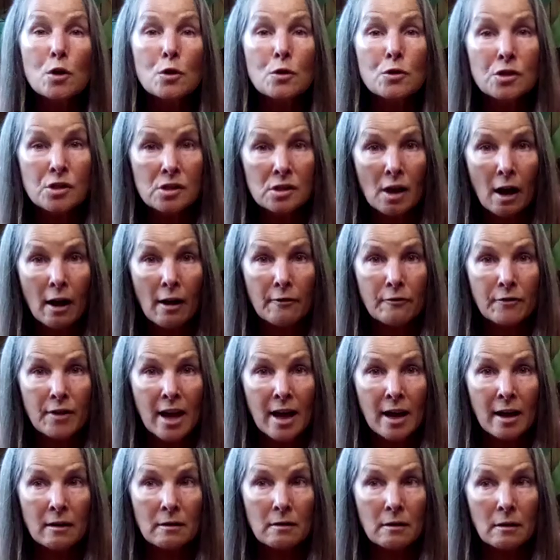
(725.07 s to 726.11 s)
yourself
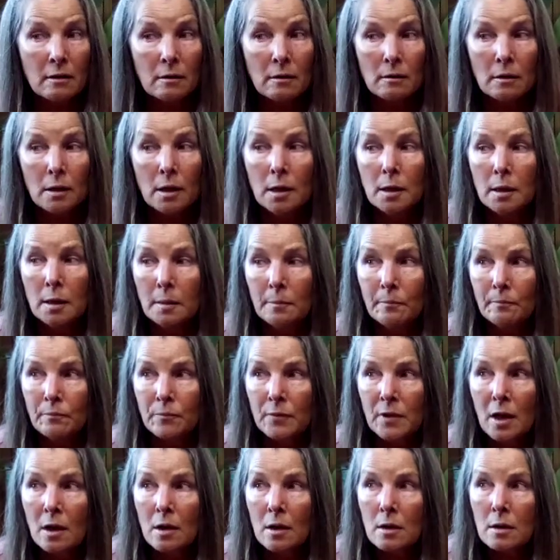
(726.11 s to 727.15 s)
and
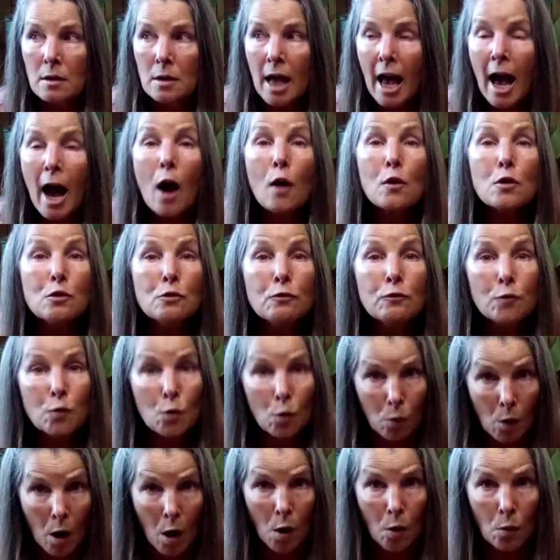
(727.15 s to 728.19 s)
how you've
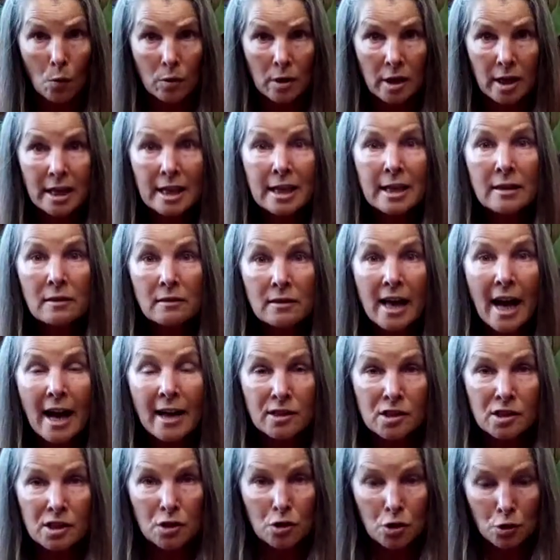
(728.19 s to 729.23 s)
grown in
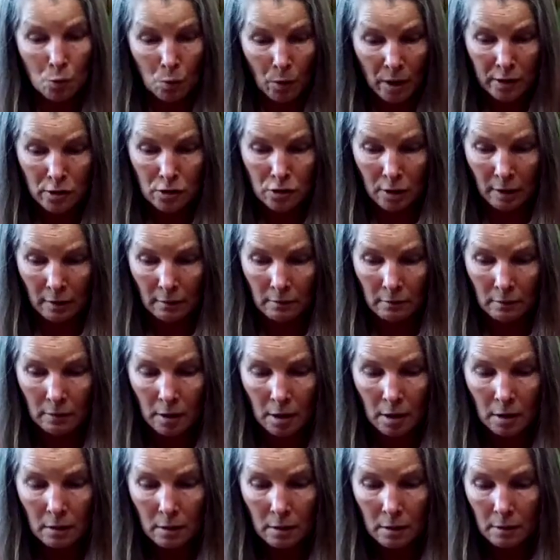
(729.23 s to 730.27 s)
that situation
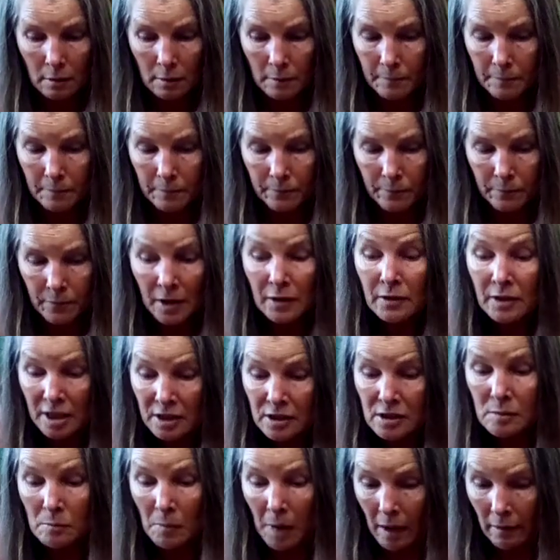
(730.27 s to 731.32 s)

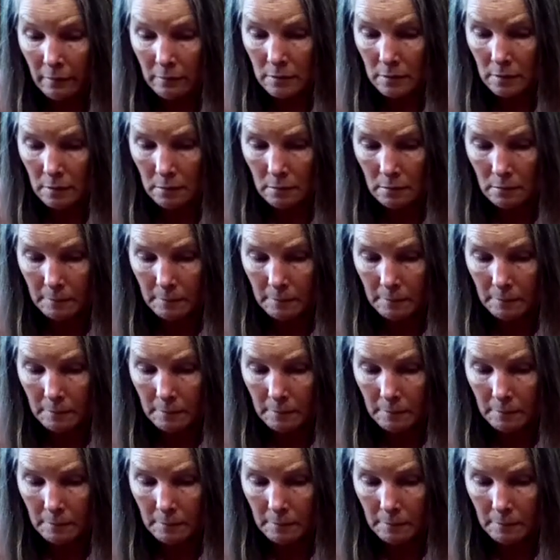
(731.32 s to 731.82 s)
this month.